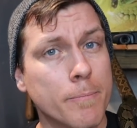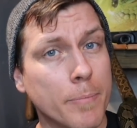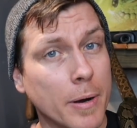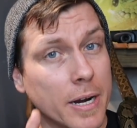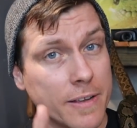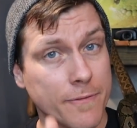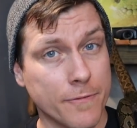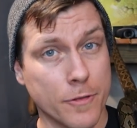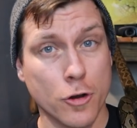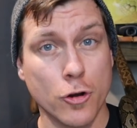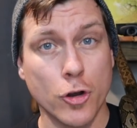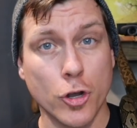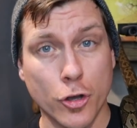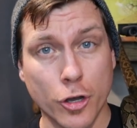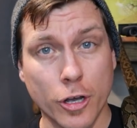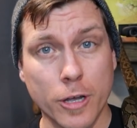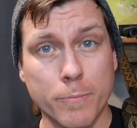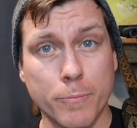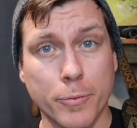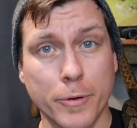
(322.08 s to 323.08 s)
But if they're a
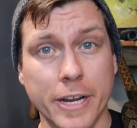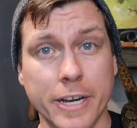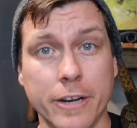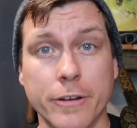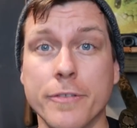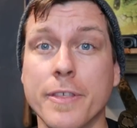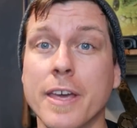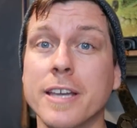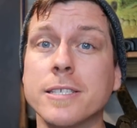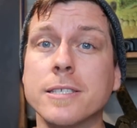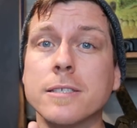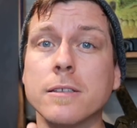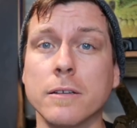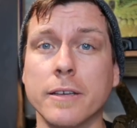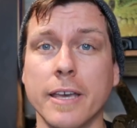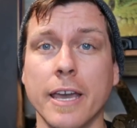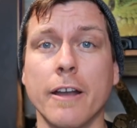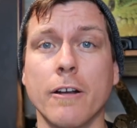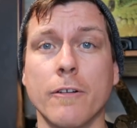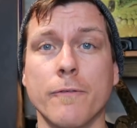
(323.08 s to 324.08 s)
good breeder, they
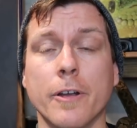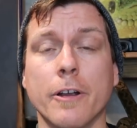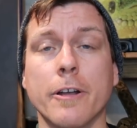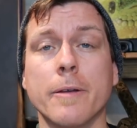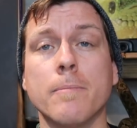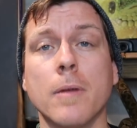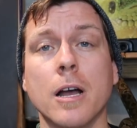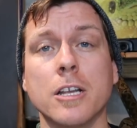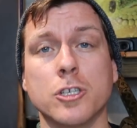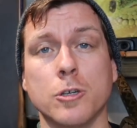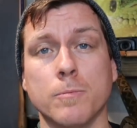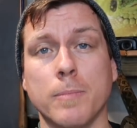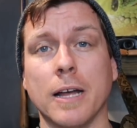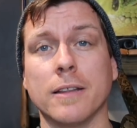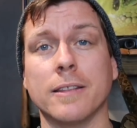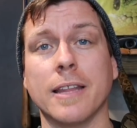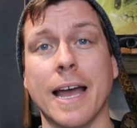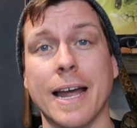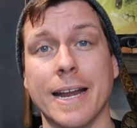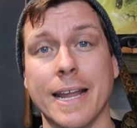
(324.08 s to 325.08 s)
still care very much
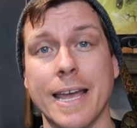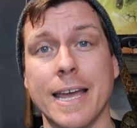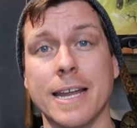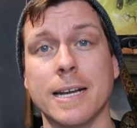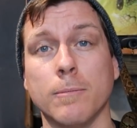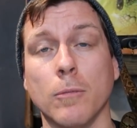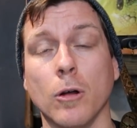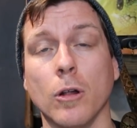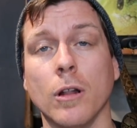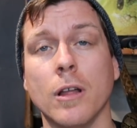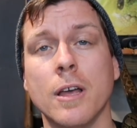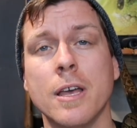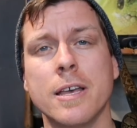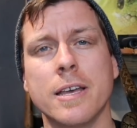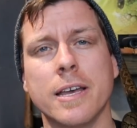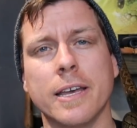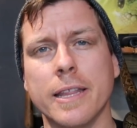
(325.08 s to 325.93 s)
about that animal,